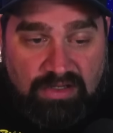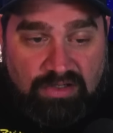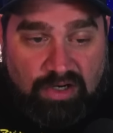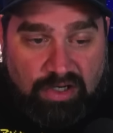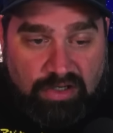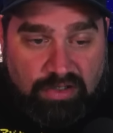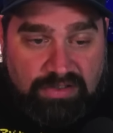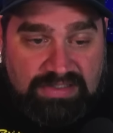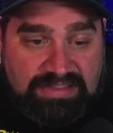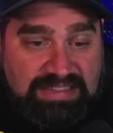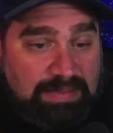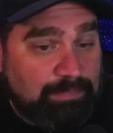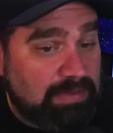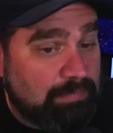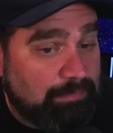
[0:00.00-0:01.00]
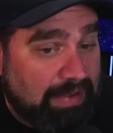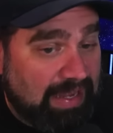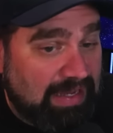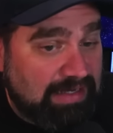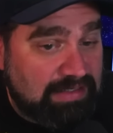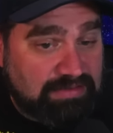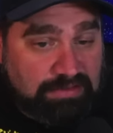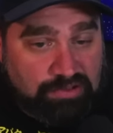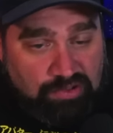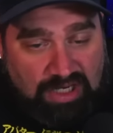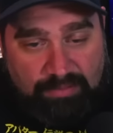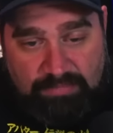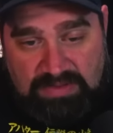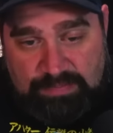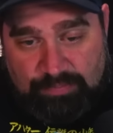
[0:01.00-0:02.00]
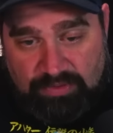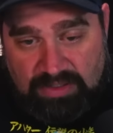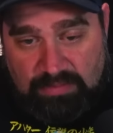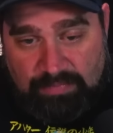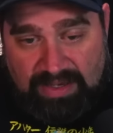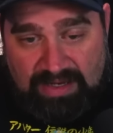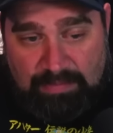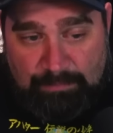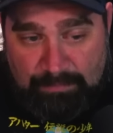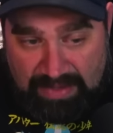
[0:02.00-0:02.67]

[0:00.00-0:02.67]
Garner is stepping back as the drama is bringing back